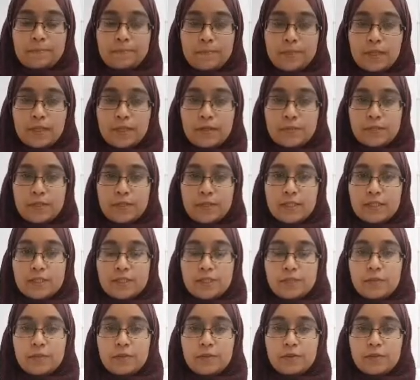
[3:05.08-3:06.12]
You will need to
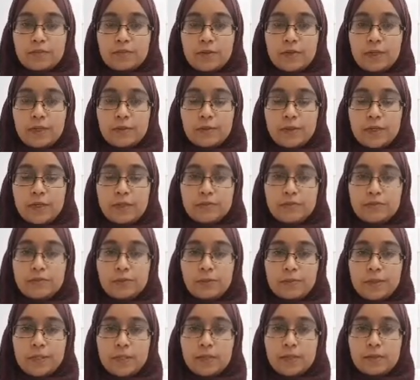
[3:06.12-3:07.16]
know the following
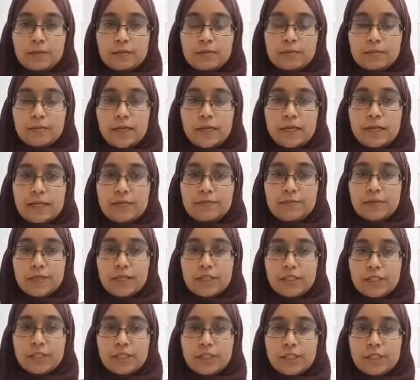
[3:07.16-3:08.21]
formula:
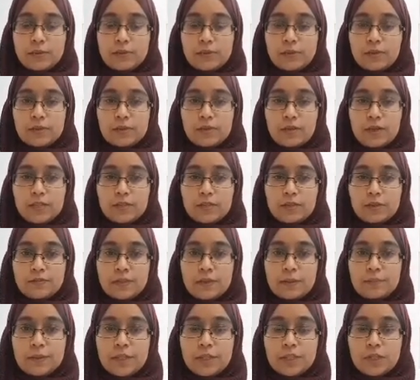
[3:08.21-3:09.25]
magnification equals size of
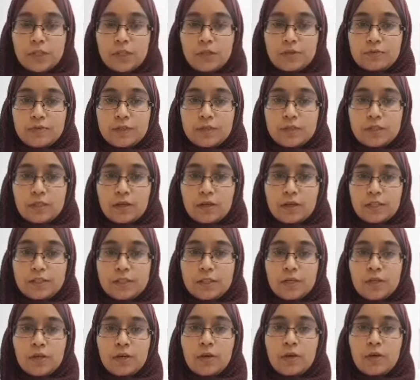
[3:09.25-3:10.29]
image over size
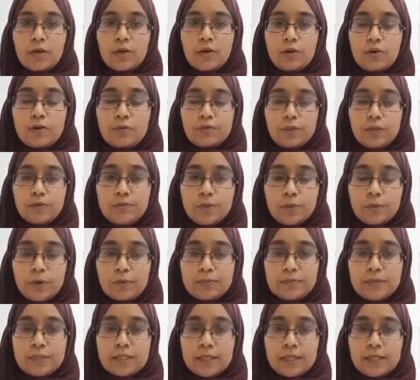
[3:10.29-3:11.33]
of the real
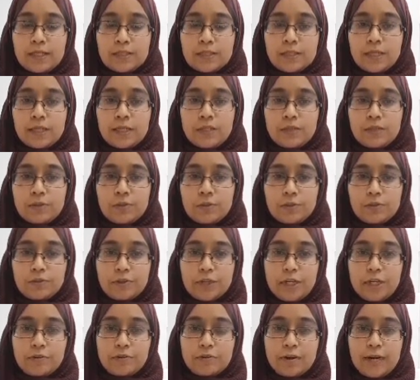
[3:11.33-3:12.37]
object. You'll
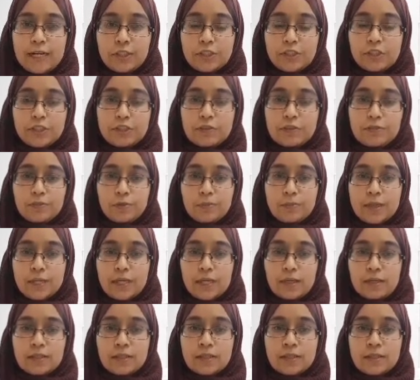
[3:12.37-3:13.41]
rearrange the
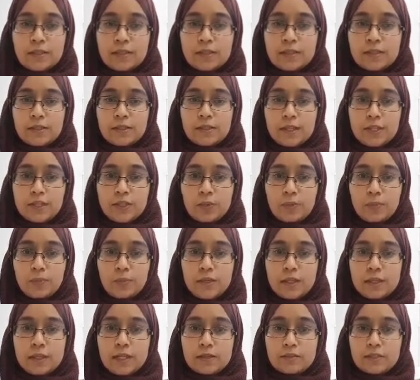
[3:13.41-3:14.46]
formula so that you can
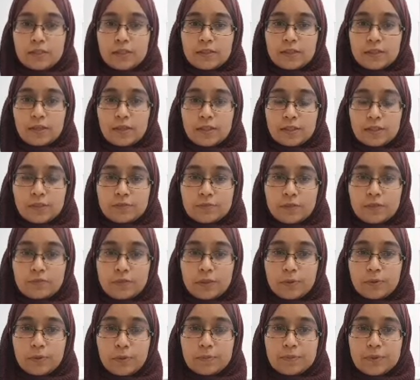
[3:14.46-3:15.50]
work out the size of the
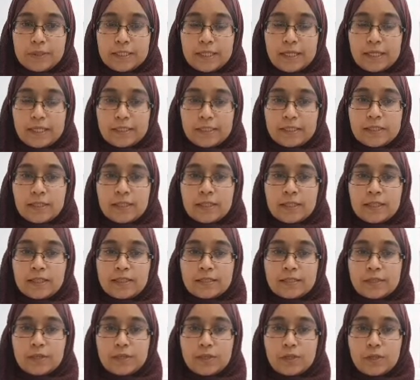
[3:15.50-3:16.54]
real object.
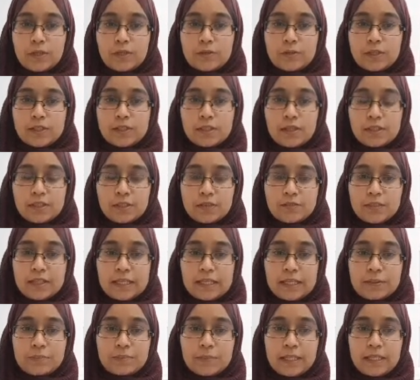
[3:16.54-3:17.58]
So you know the size of the
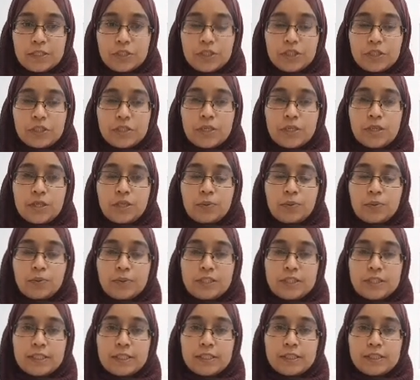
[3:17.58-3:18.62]
image,
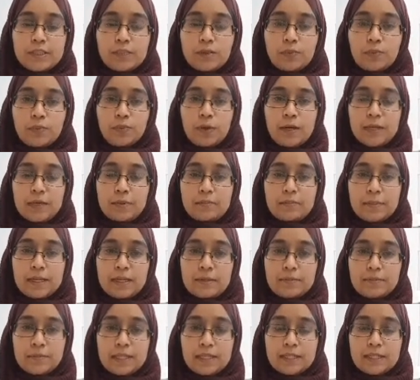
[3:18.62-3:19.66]
which is 1
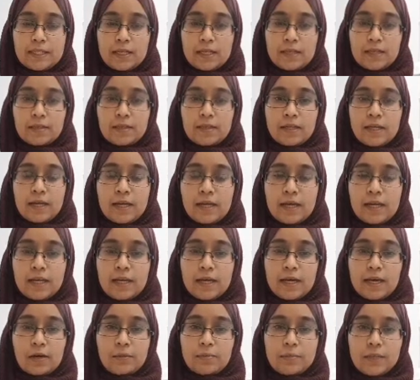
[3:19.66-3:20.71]
millimeter, and
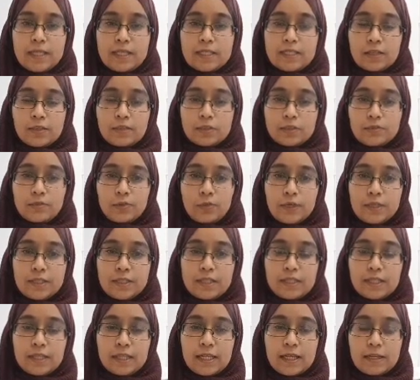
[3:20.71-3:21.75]
how many cells fall
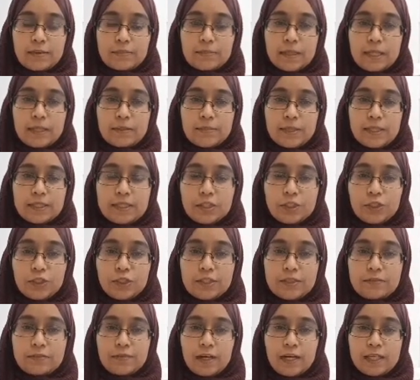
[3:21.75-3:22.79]
into that millimeter, you
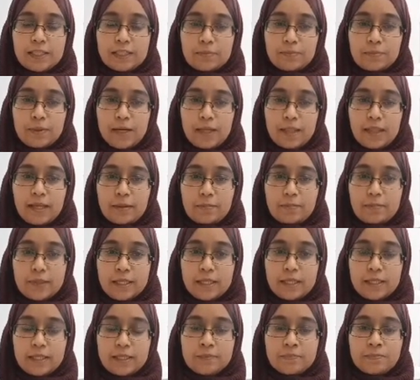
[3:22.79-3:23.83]
divide it by that
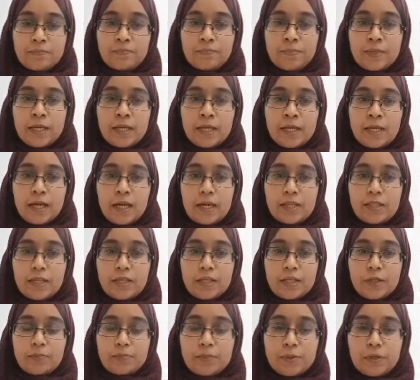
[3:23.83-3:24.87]
many. And then
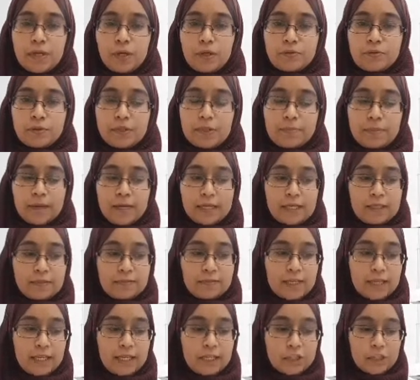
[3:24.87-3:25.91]
you put it over the
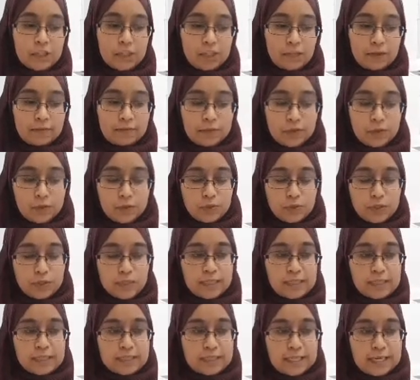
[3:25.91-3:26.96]
magnification, and I've used
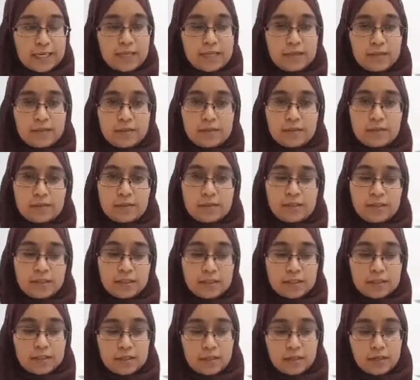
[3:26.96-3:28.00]
10
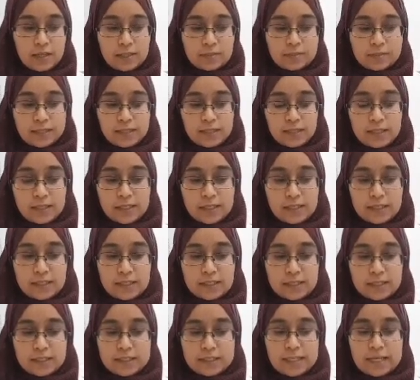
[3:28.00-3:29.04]
times
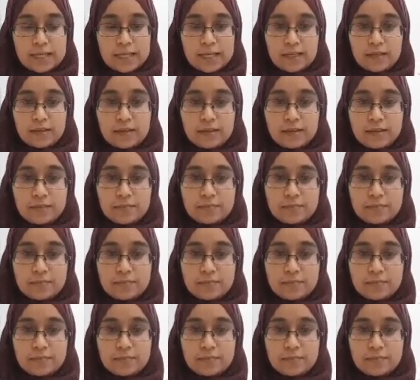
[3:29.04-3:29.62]
10,